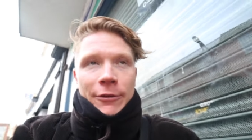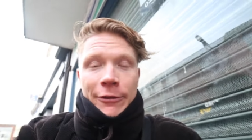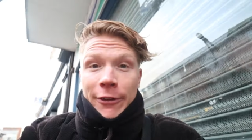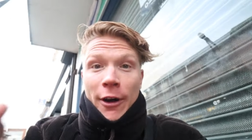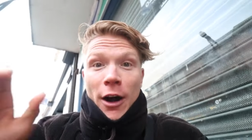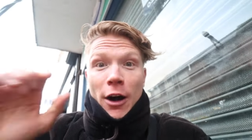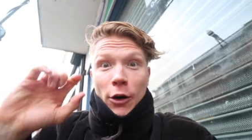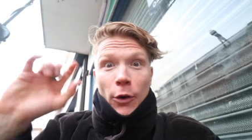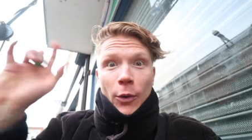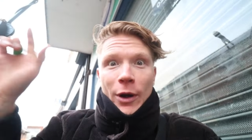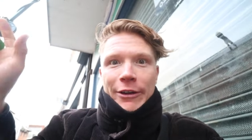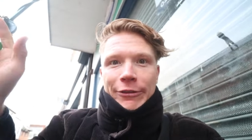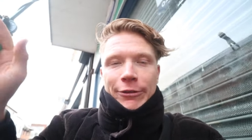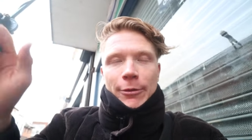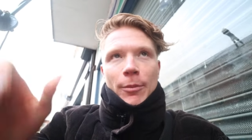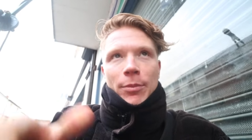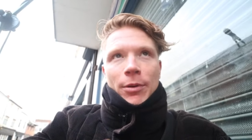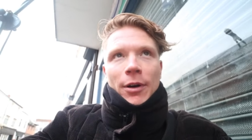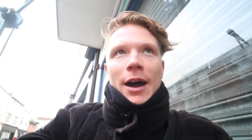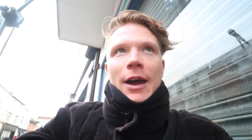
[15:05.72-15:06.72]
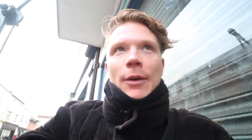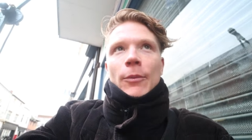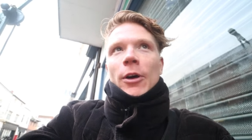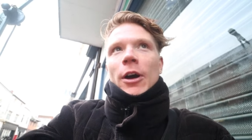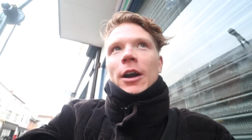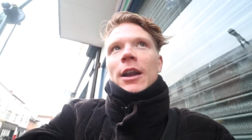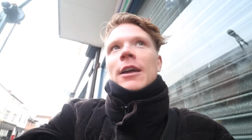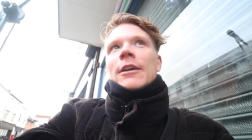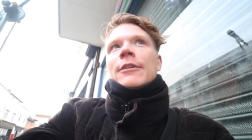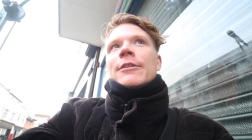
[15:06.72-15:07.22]
far away from Brighton
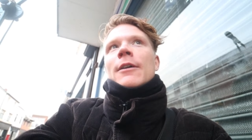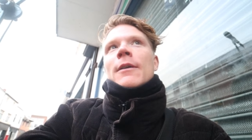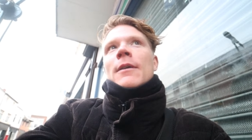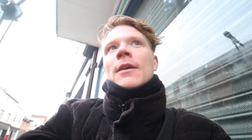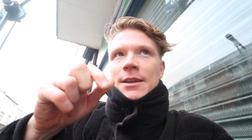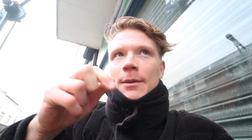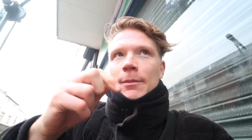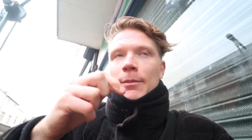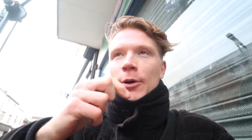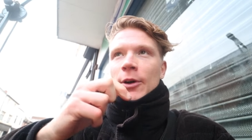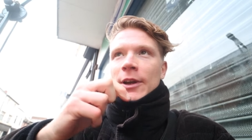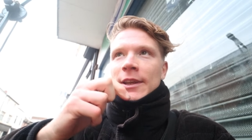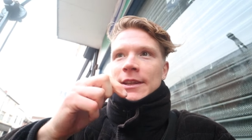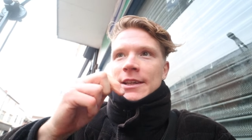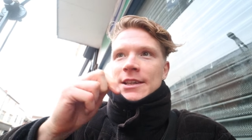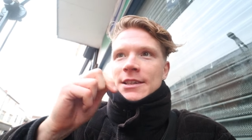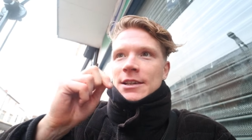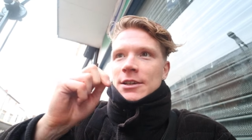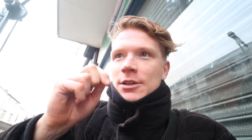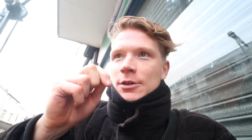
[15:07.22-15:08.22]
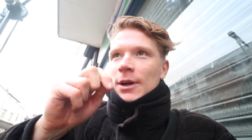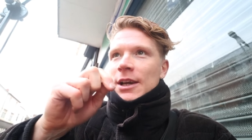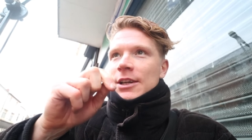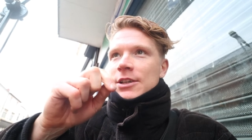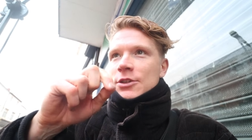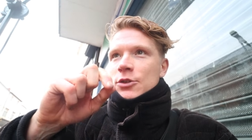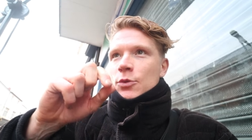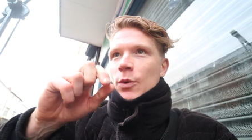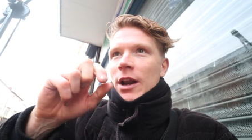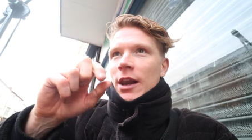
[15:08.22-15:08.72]
where I live. It means I'm put in these
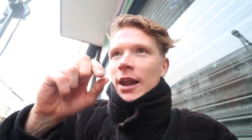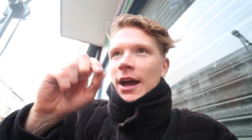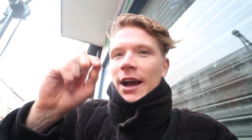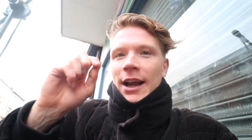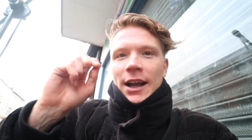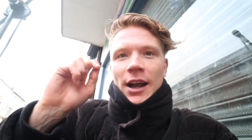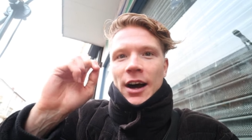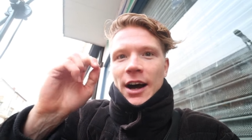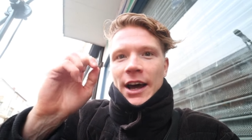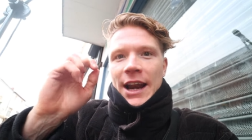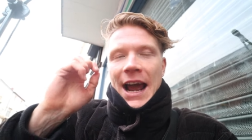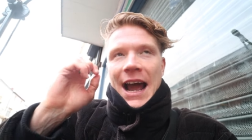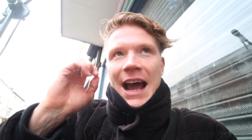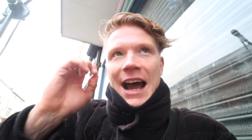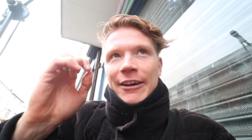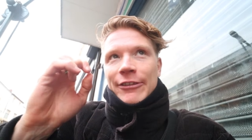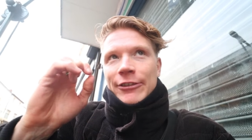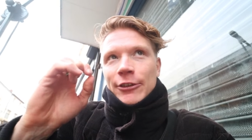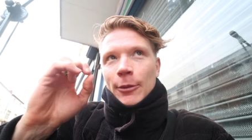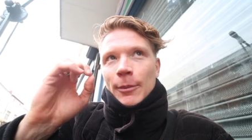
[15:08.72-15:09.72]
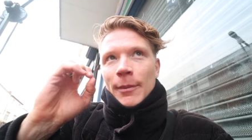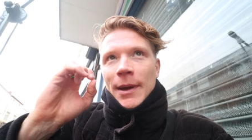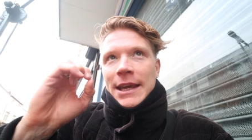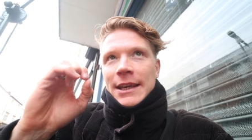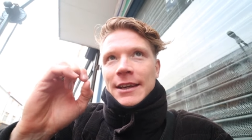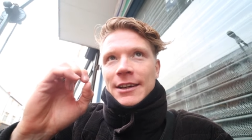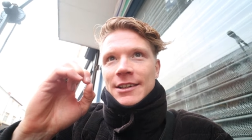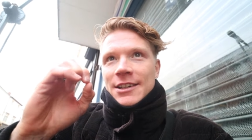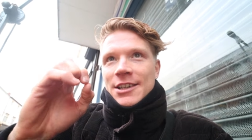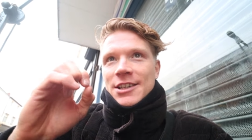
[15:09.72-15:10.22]
situations where like I kind of have to
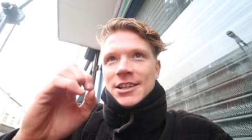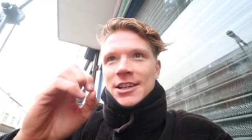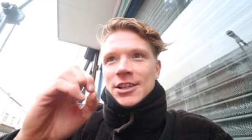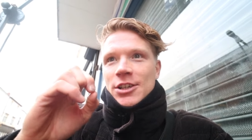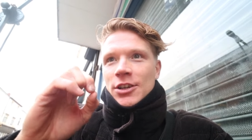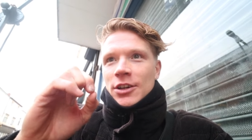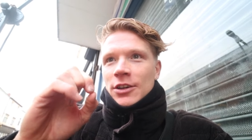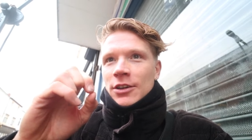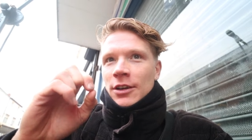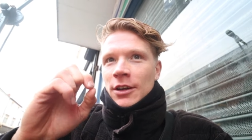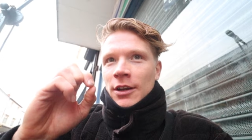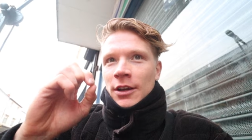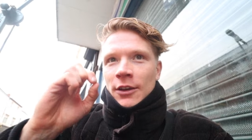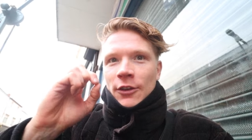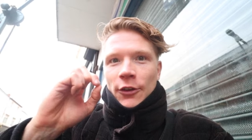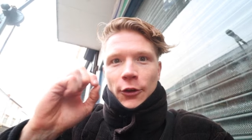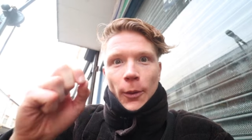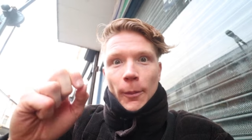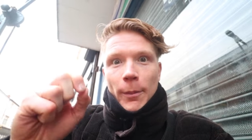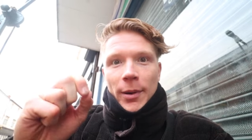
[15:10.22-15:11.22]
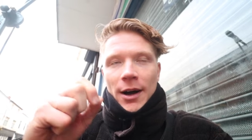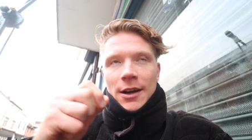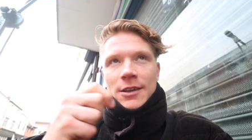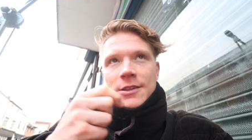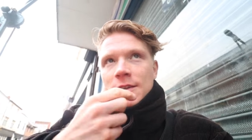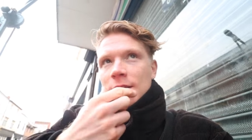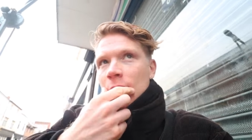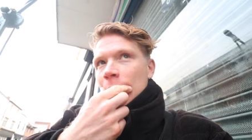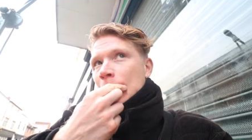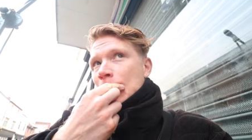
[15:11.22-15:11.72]
make a decision to
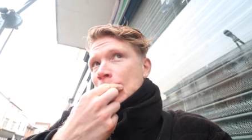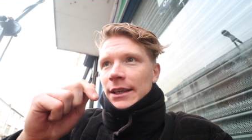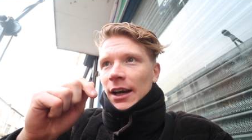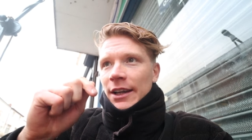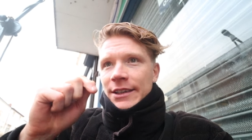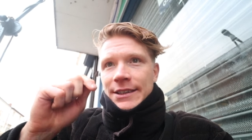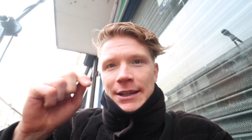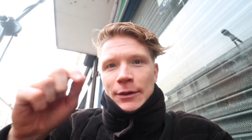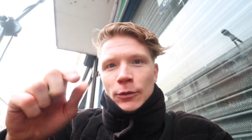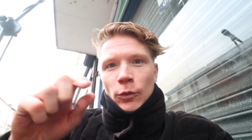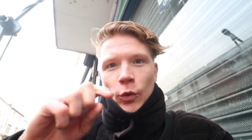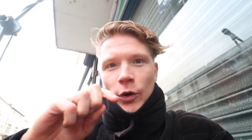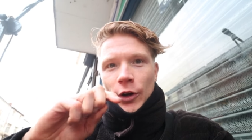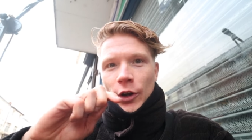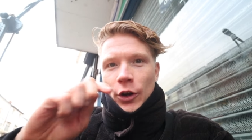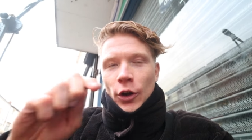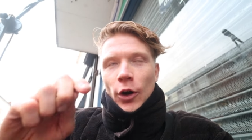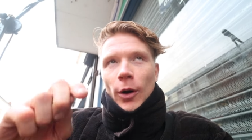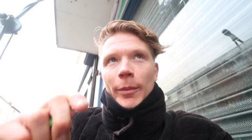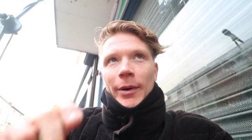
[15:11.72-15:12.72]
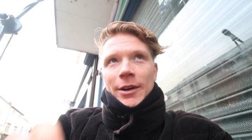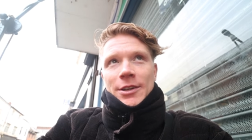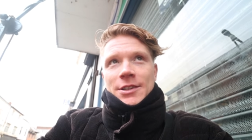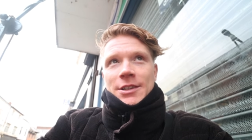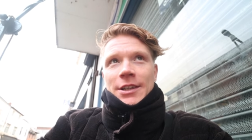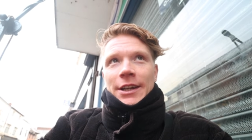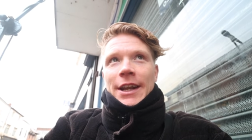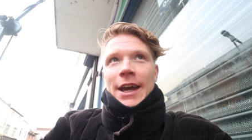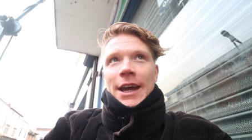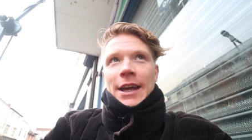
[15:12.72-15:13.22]
bus. Like I didn't want to not
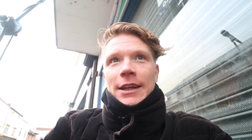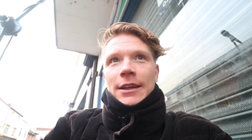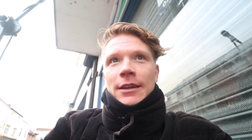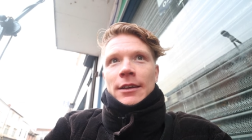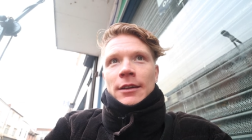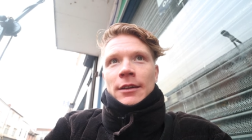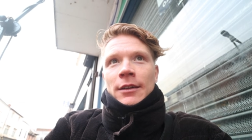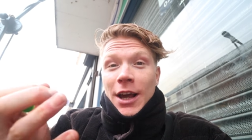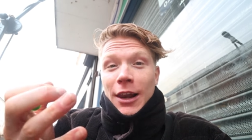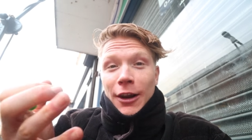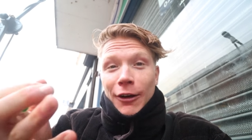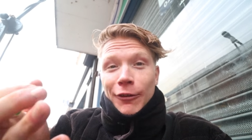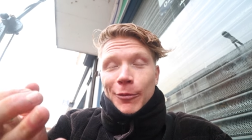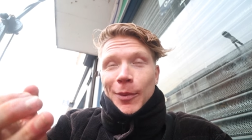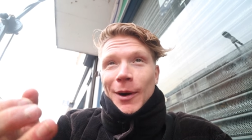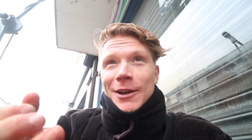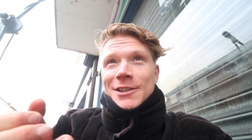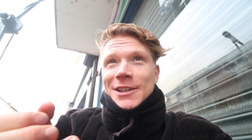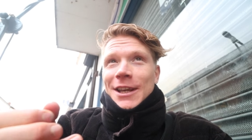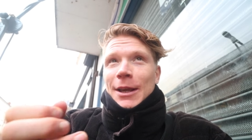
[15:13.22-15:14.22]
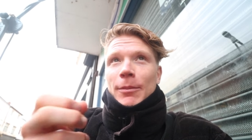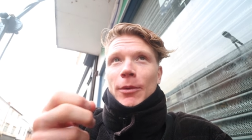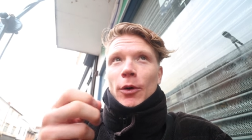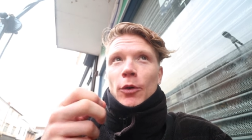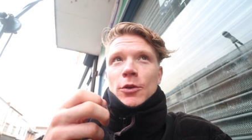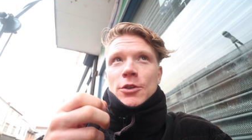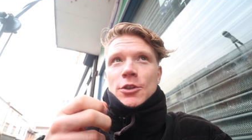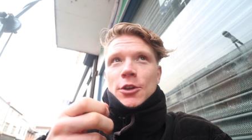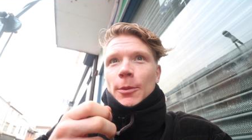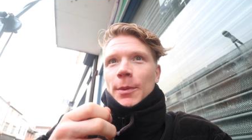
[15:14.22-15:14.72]
bus today because I love busking,
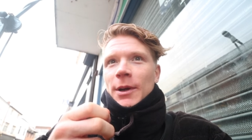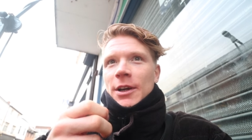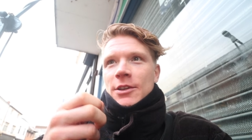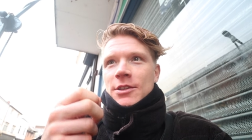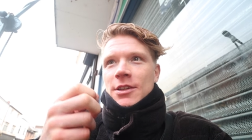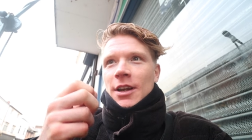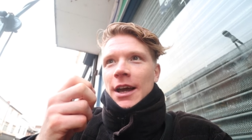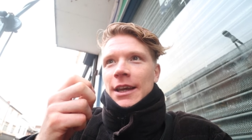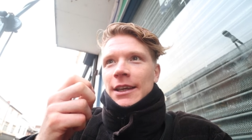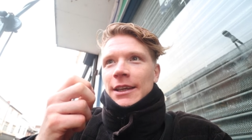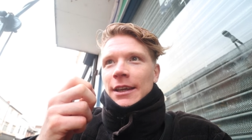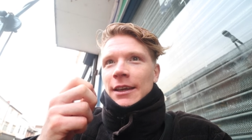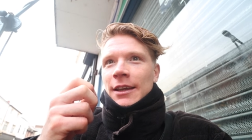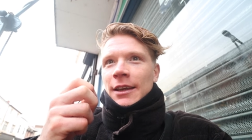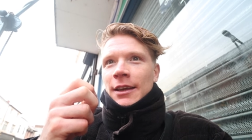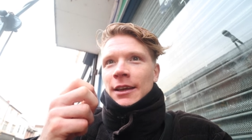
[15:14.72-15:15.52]
but also because like